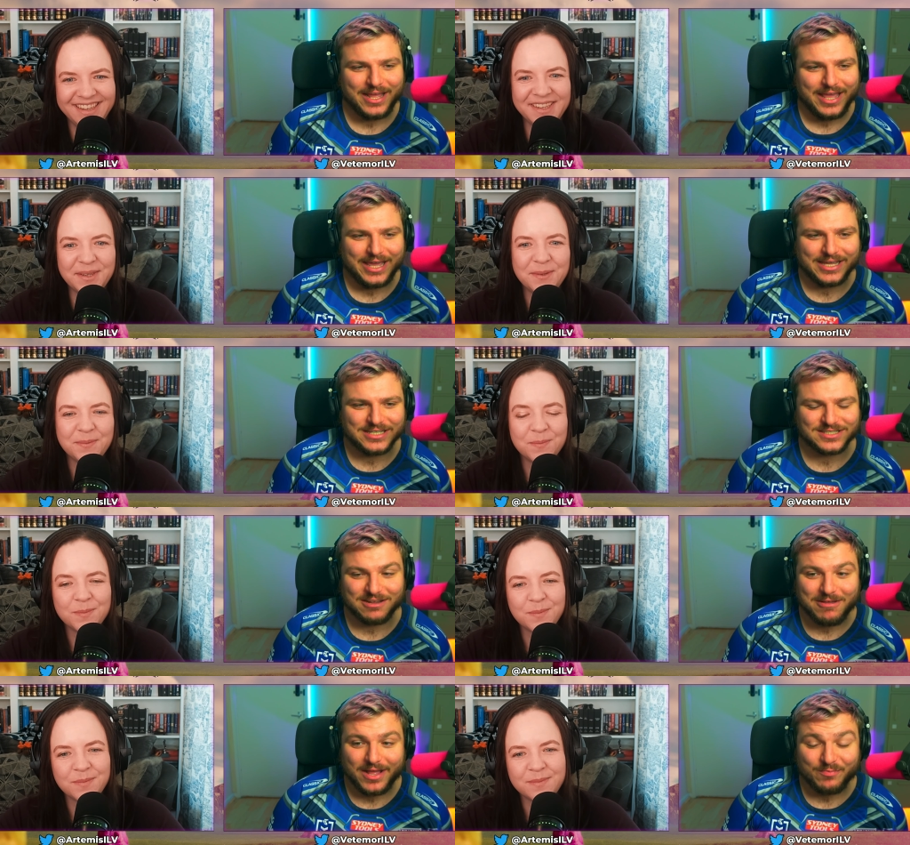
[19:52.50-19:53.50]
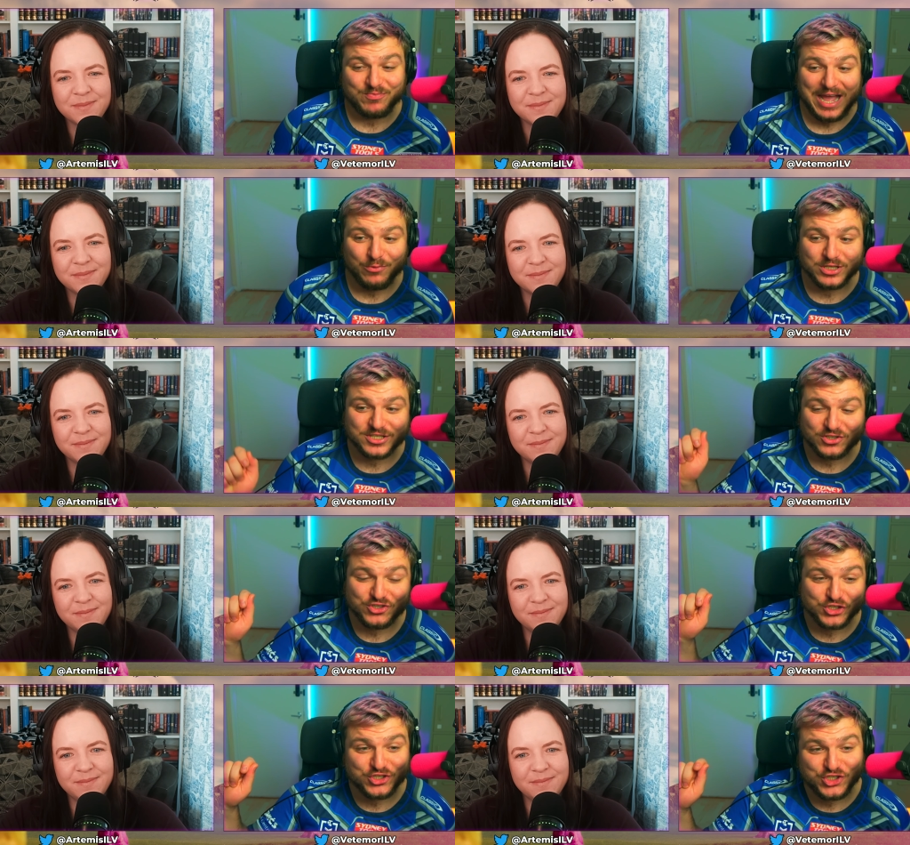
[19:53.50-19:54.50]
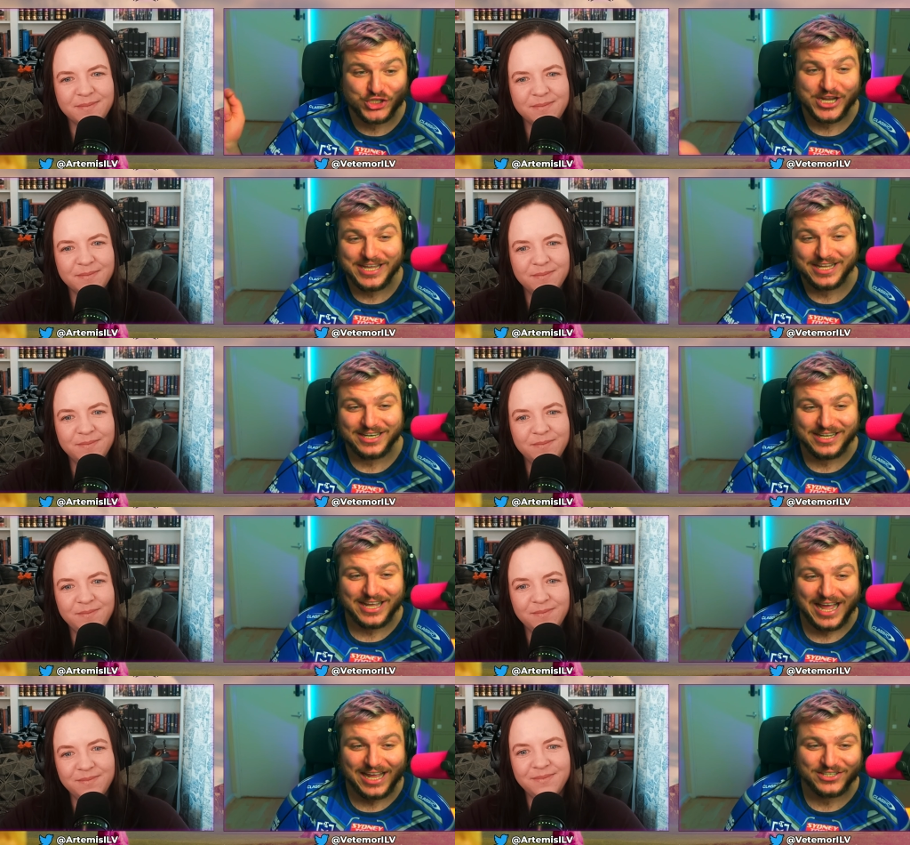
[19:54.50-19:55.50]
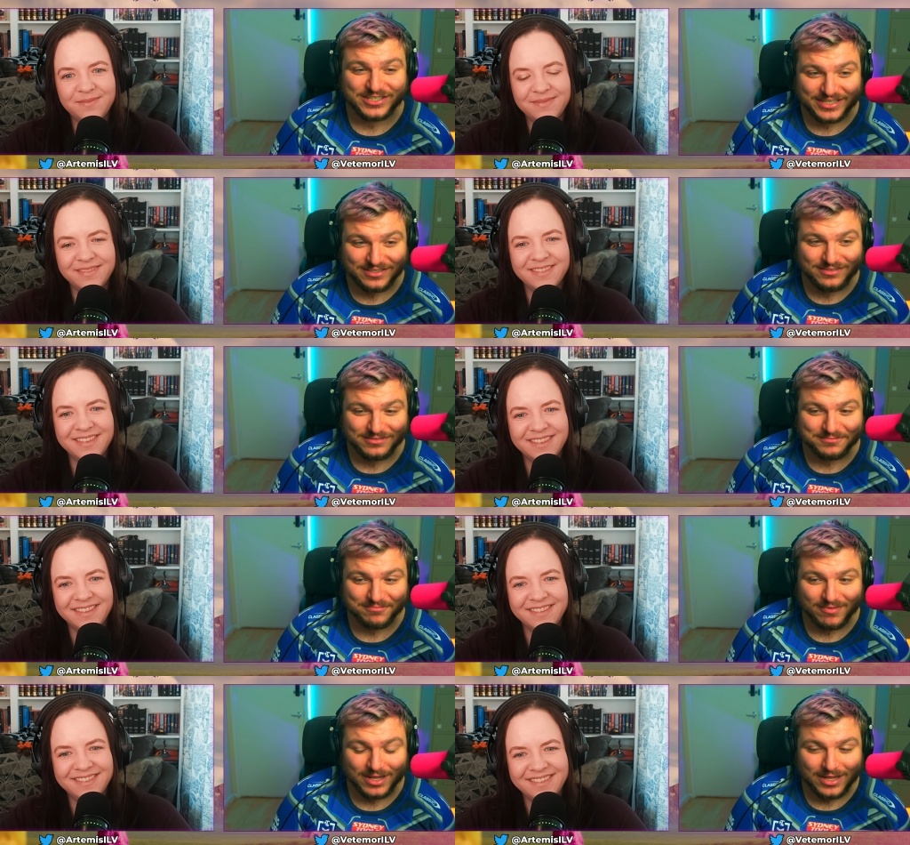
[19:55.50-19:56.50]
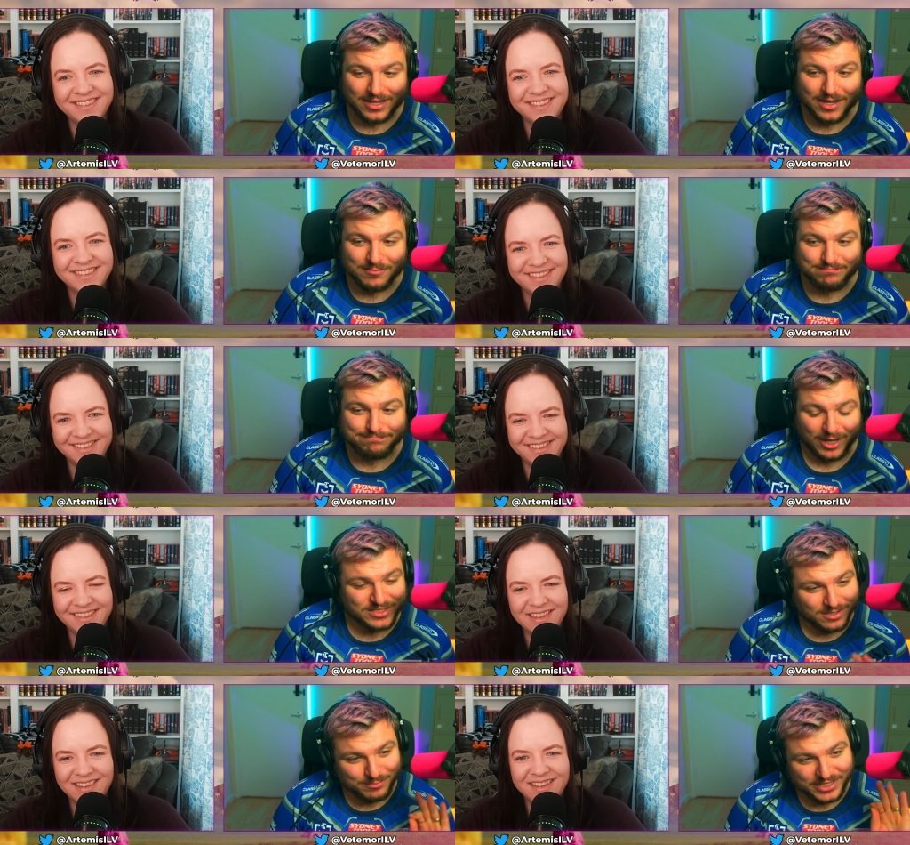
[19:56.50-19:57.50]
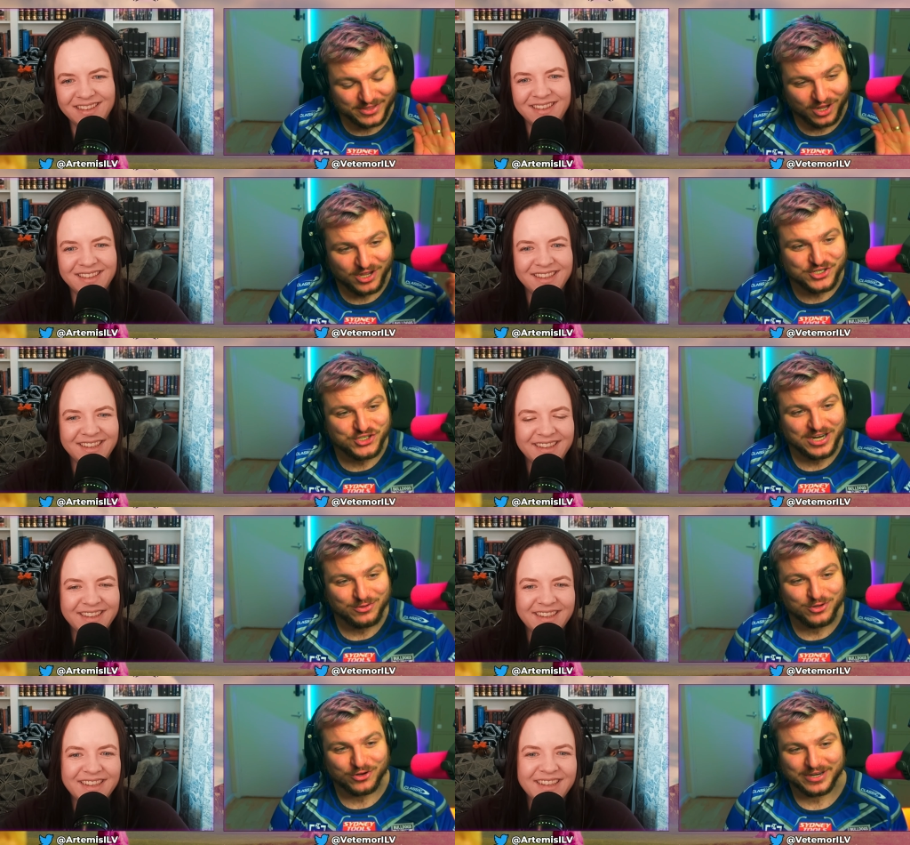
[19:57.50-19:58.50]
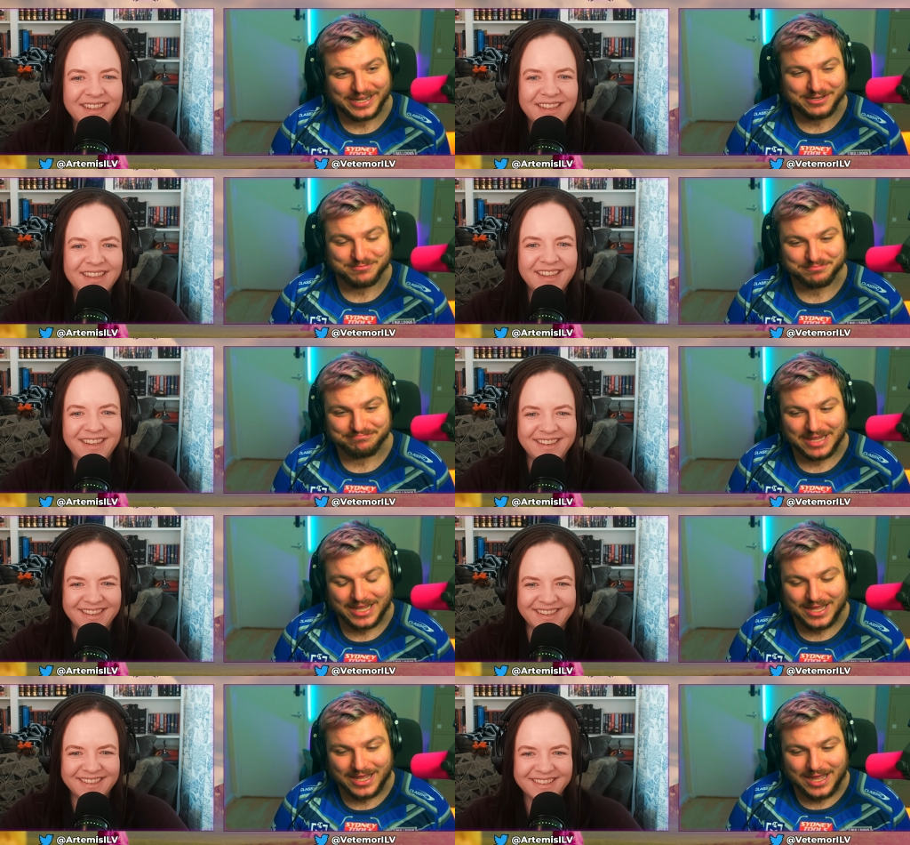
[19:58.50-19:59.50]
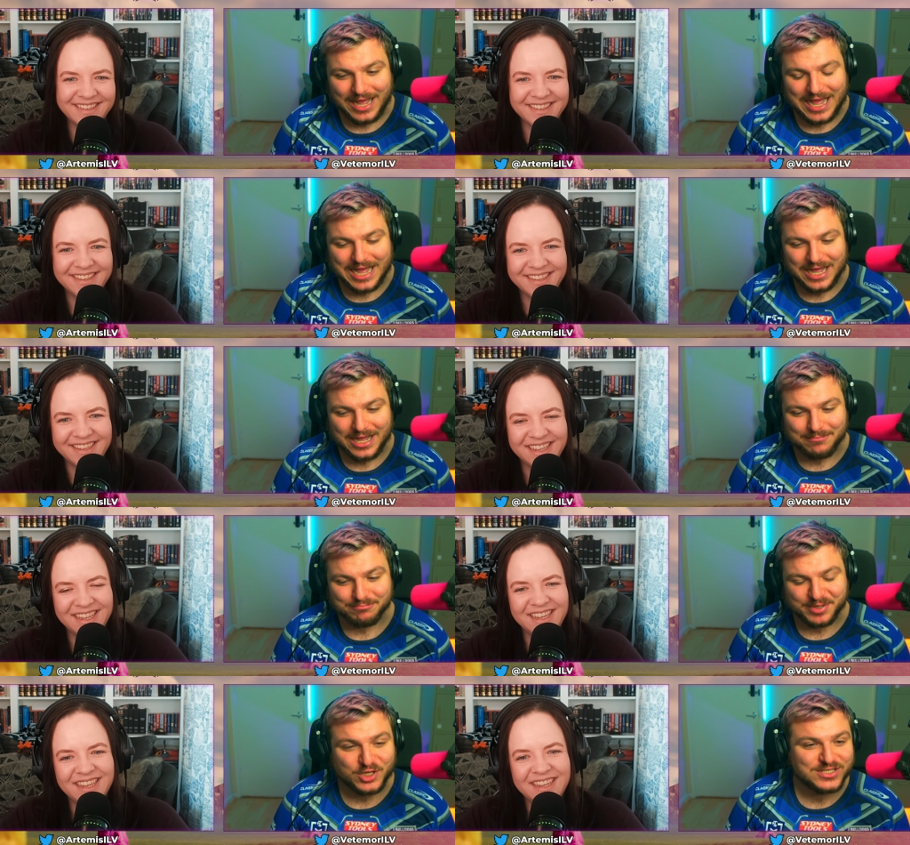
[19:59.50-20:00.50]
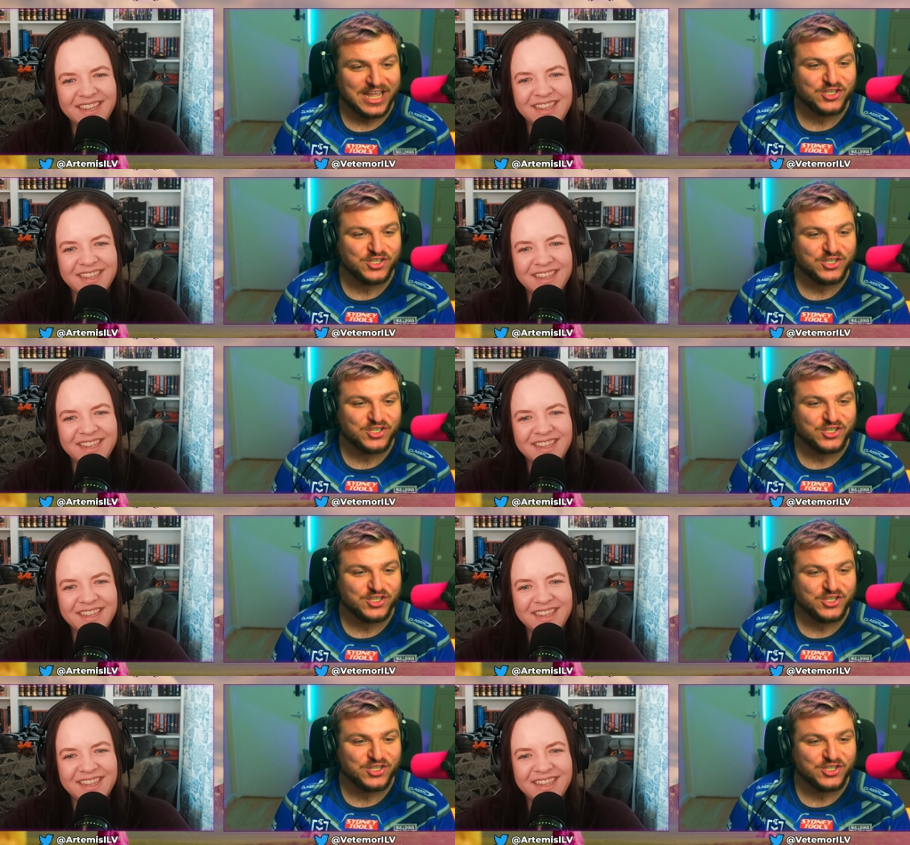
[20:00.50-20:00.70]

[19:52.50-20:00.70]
Speaker 1: is That was just cheekily added in by somebody that I shall not name, um, because they